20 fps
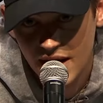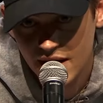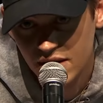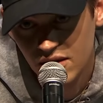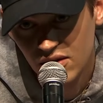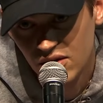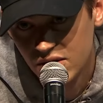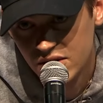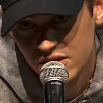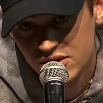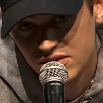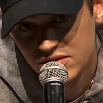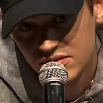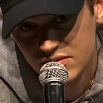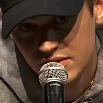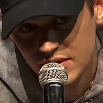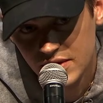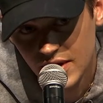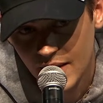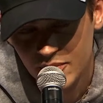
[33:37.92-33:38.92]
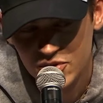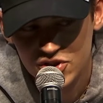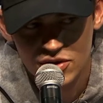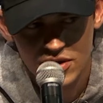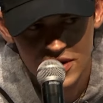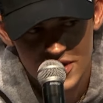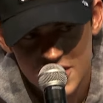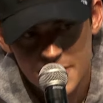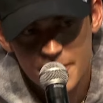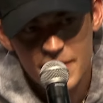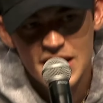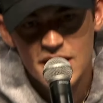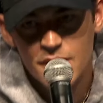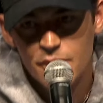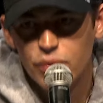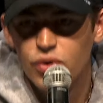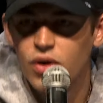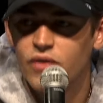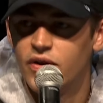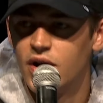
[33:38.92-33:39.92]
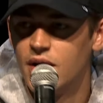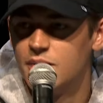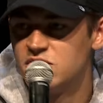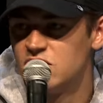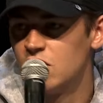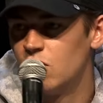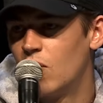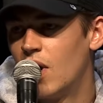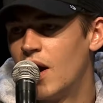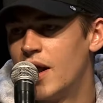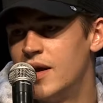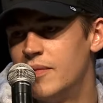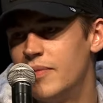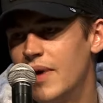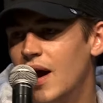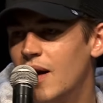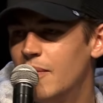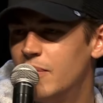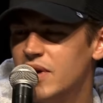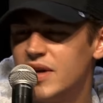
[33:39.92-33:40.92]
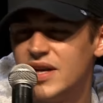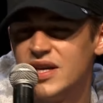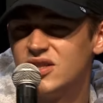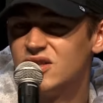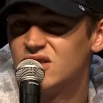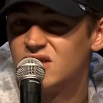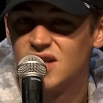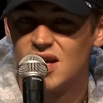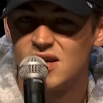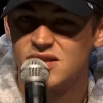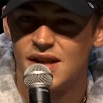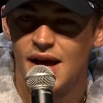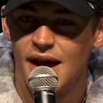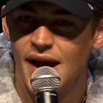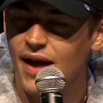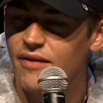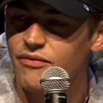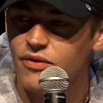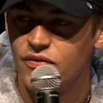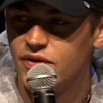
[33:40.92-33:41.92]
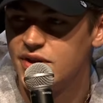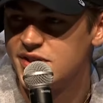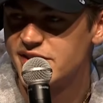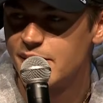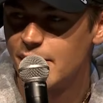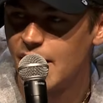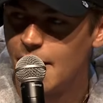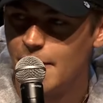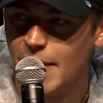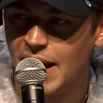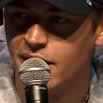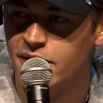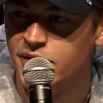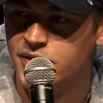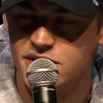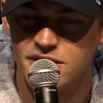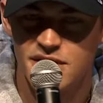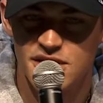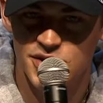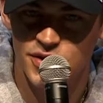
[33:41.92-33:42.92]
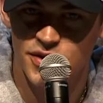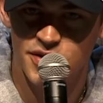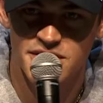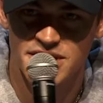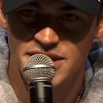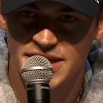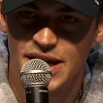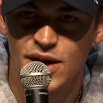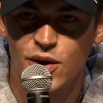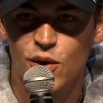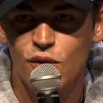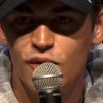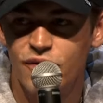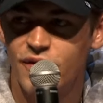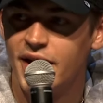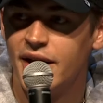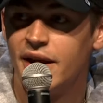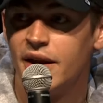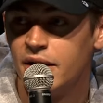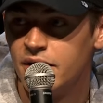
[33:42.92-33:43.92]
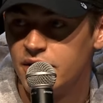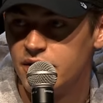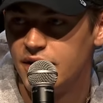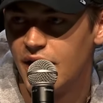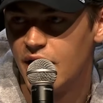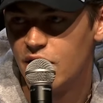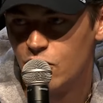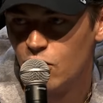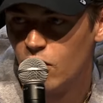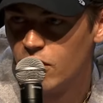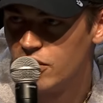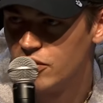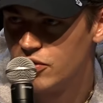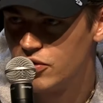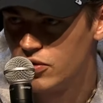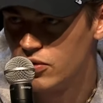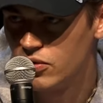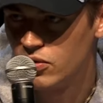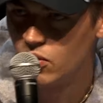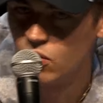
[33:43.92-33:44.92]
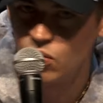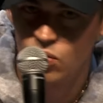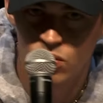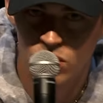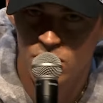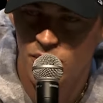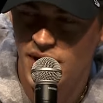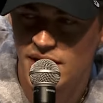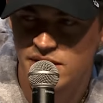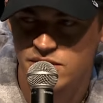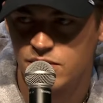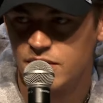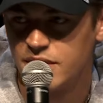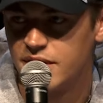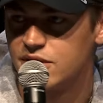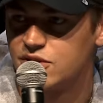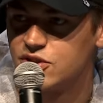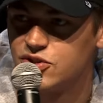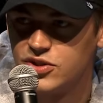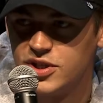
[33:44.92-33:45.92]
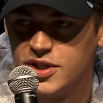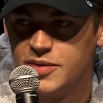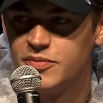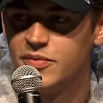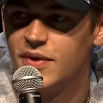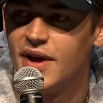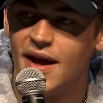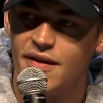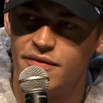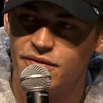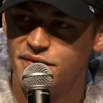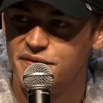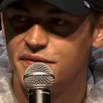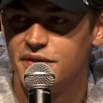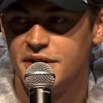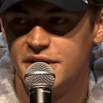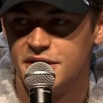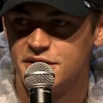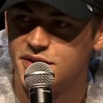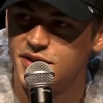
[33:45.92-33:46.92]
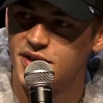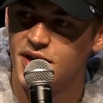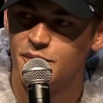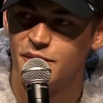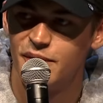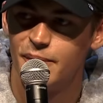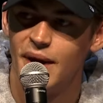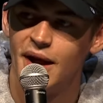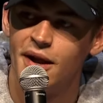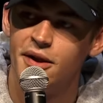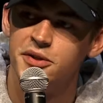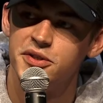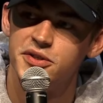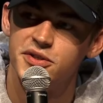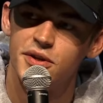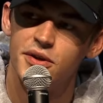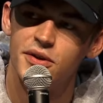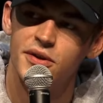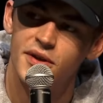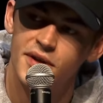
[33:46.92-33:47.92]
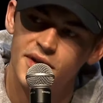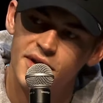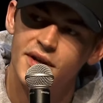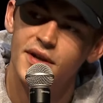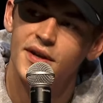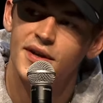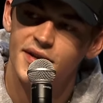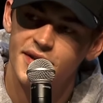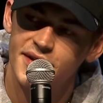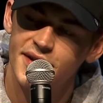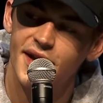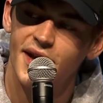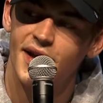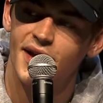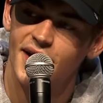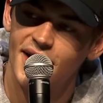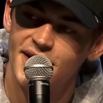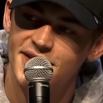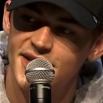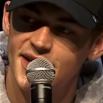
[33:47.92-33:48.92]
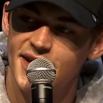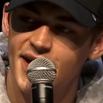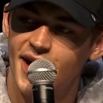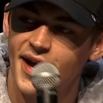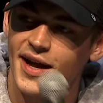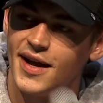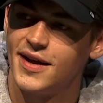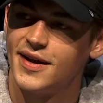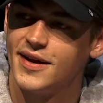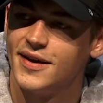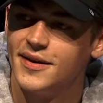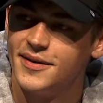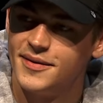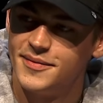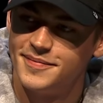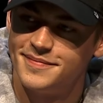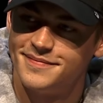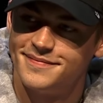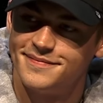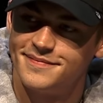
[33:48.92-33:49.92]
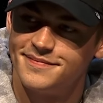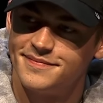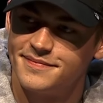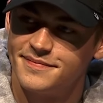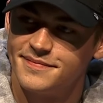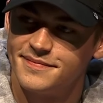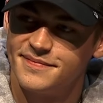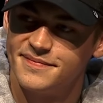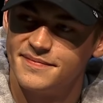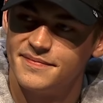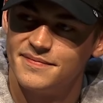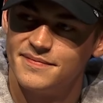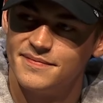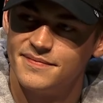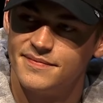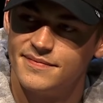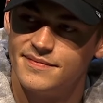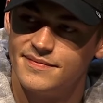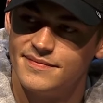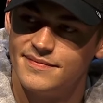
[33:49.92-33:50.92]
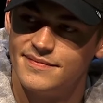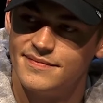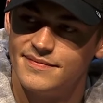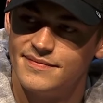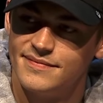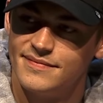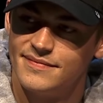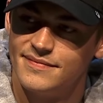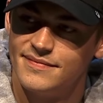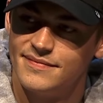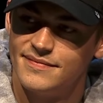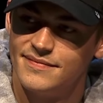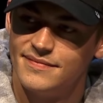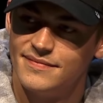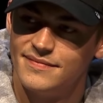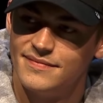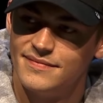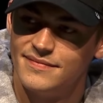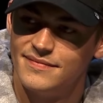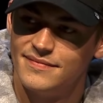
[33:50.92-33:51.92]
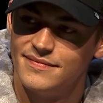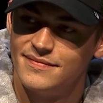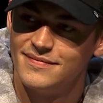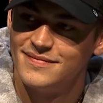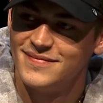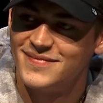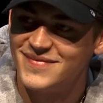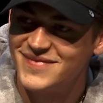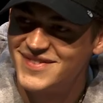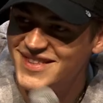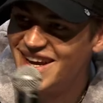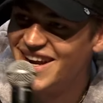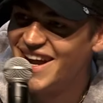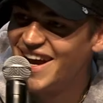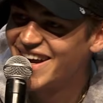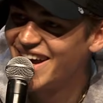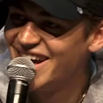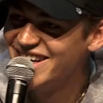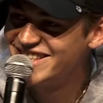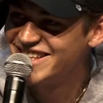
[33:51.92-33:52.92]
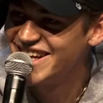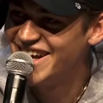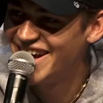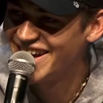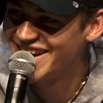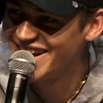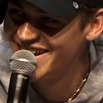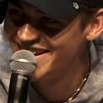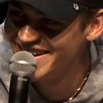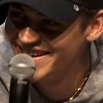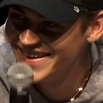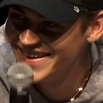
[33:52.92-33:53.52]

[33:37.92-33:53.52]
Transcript: ago, and this, I'm sure there's a million proverbs that word it better, but he just says, like, everything's about balance. There's not a single thing that you want to do all the way to an extreme. Everything needs to come with balance. So, yeah, I'd say that. That's good advice. Live by YOLO. Say that again, say that again.